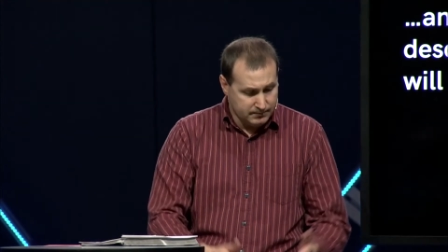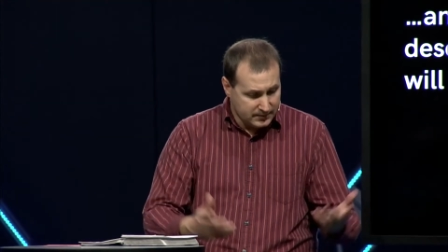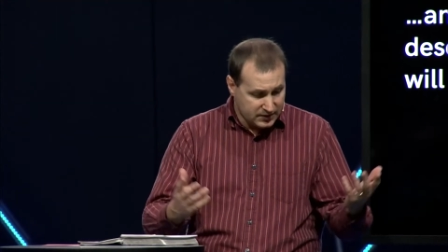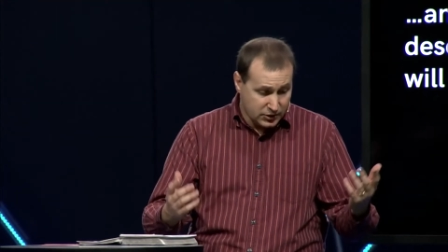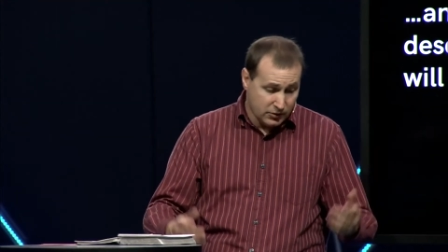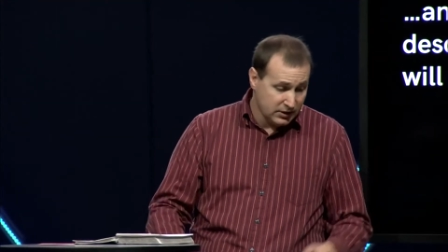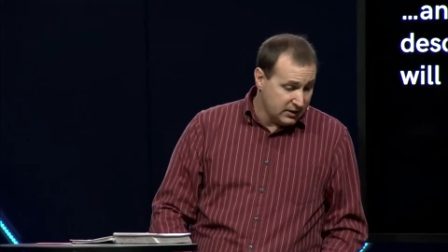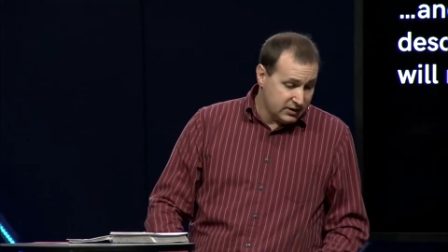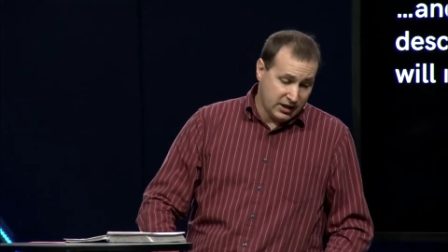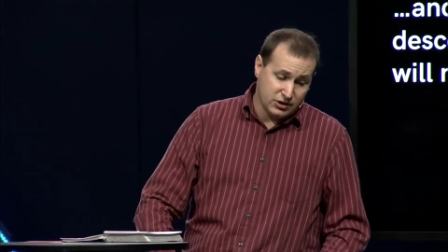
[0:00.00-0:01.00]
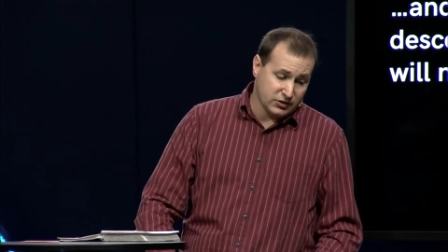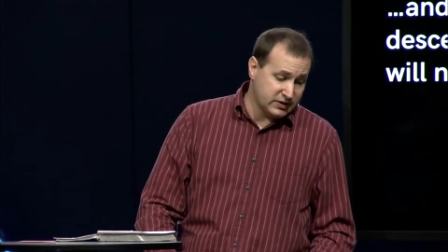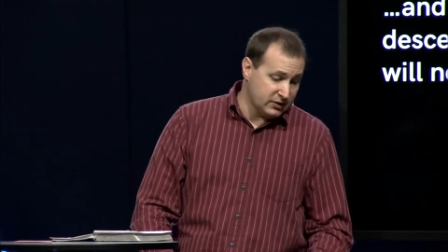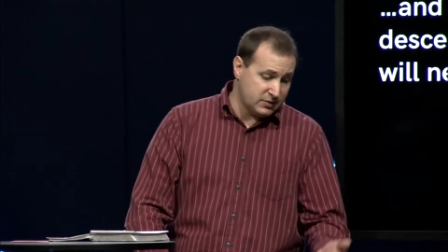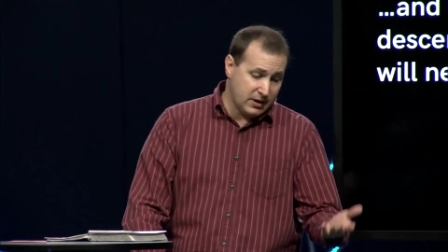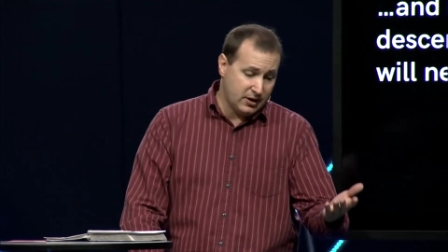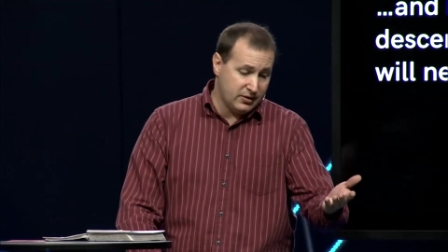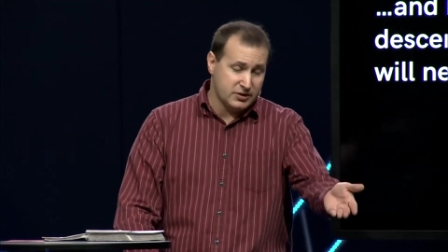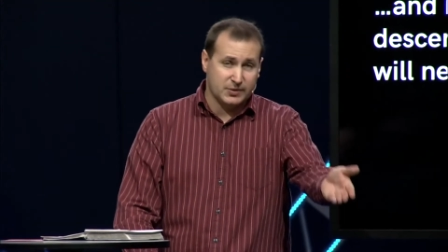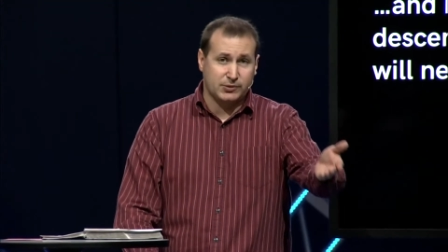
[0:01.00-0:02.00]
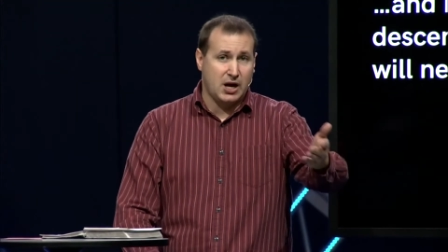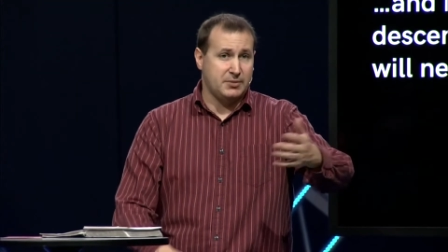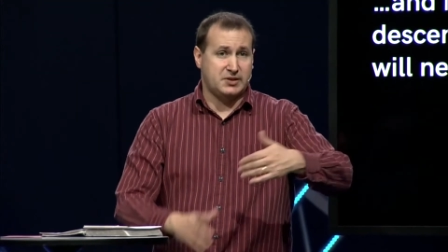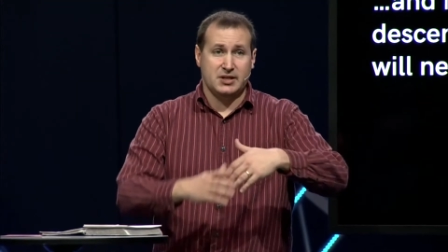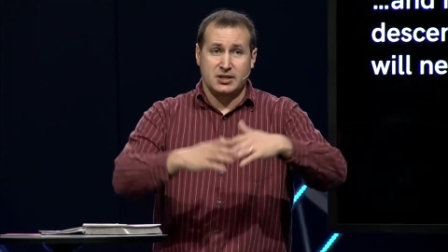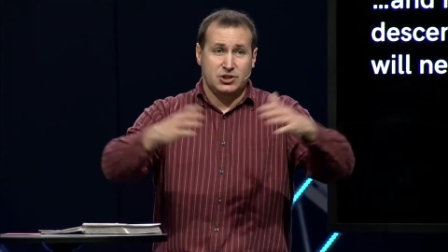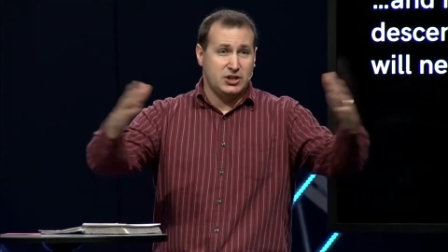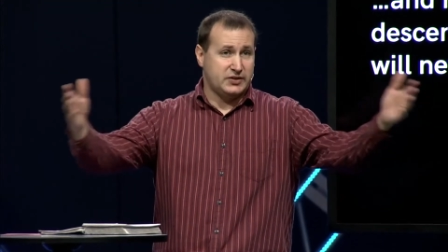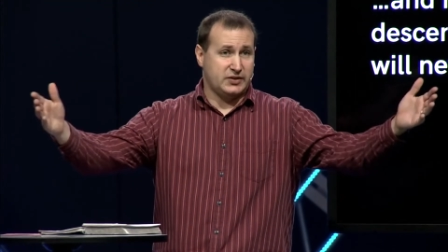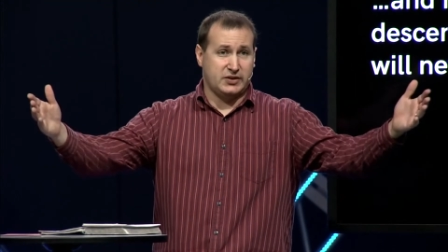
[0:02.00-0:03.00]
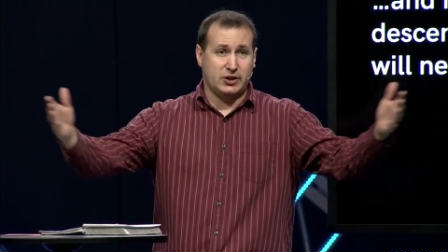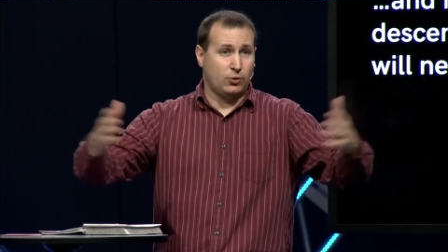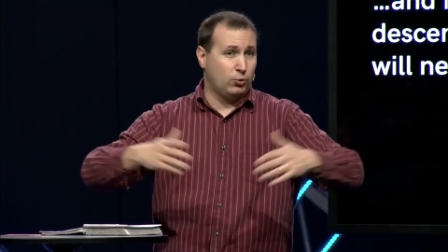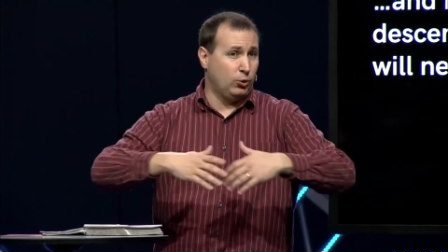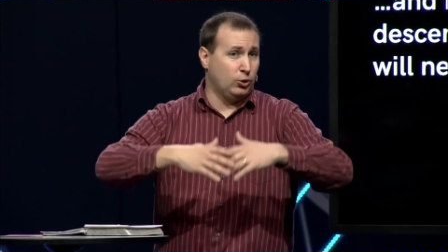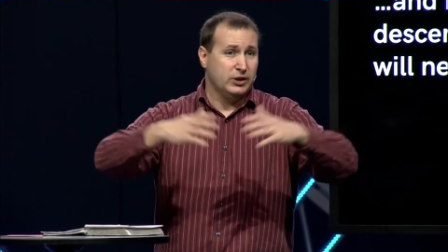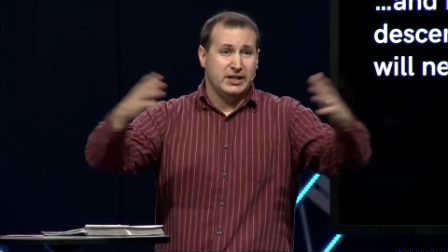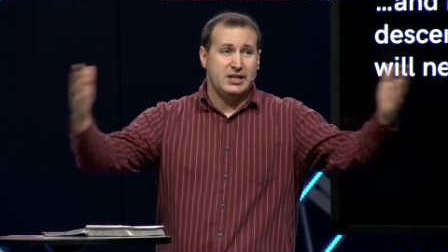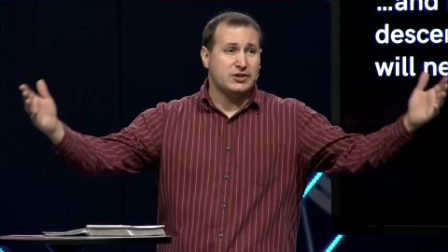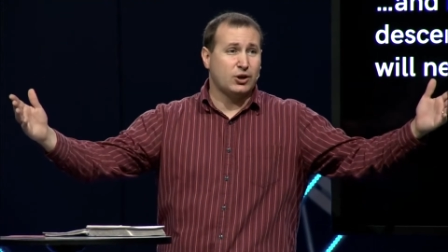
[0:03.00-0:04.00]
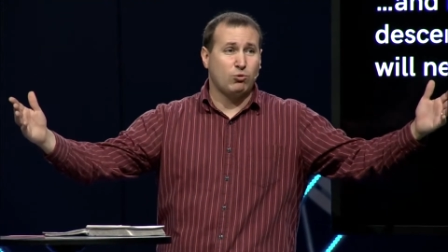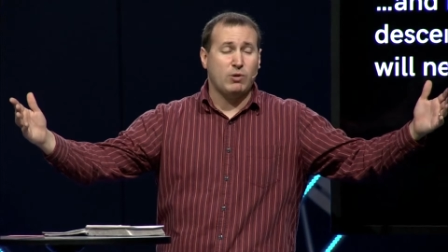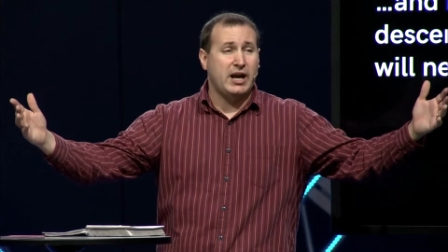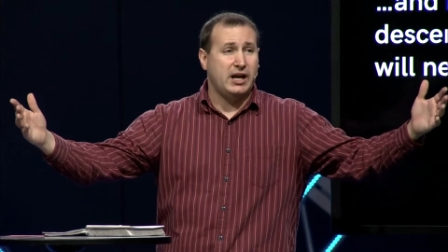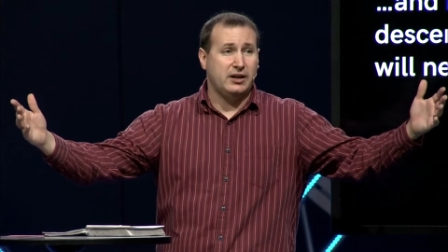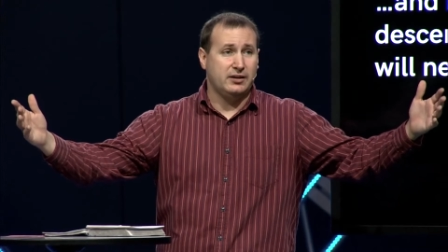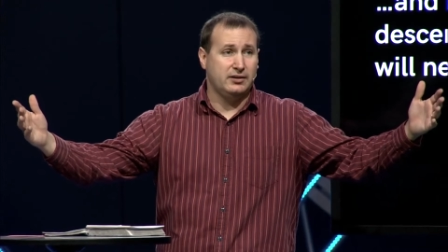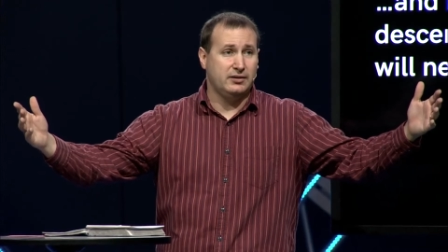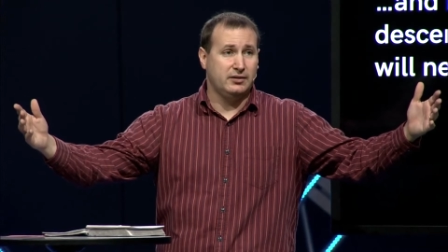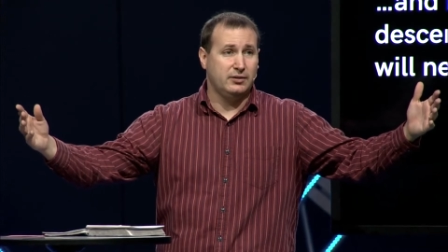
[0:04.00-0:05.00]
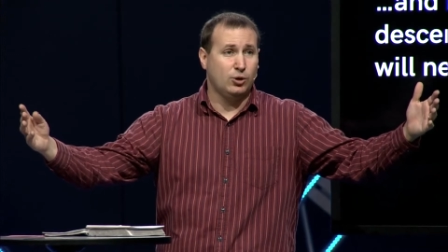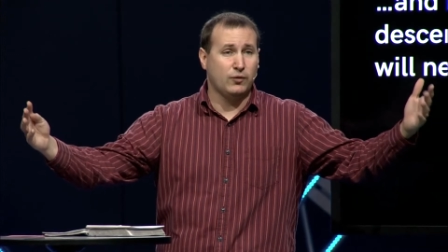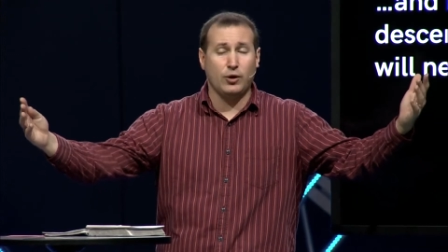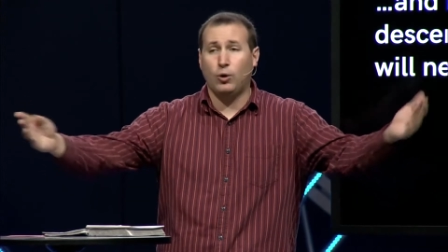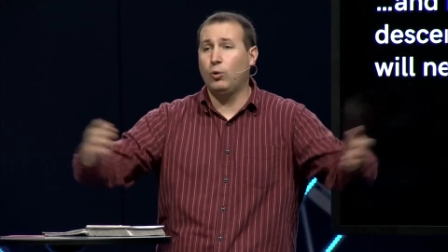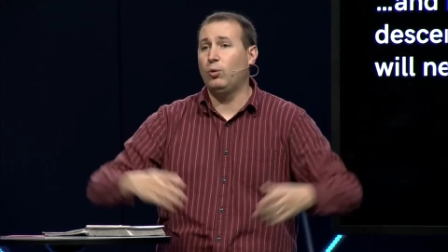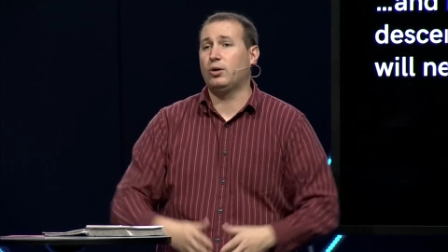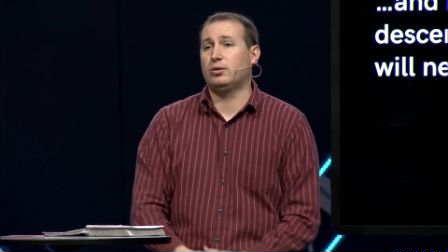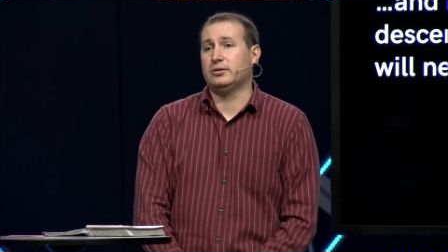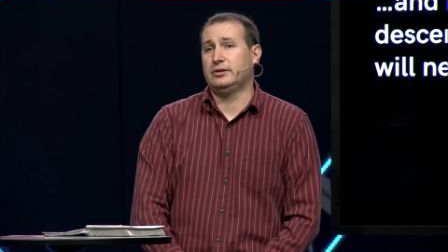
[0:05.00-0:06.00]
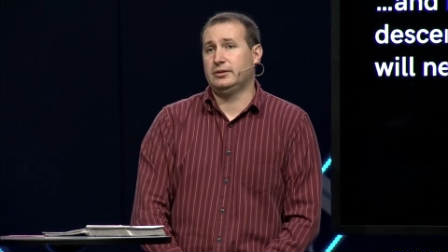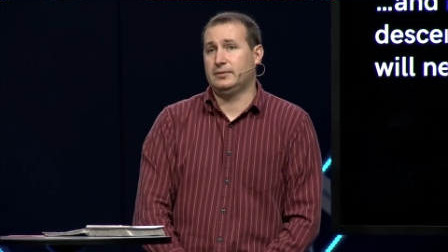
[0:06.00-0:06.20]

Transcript: And so the angel tells Mary, there's a promise. Jesus is going to rule, he's going to reign over the whole world.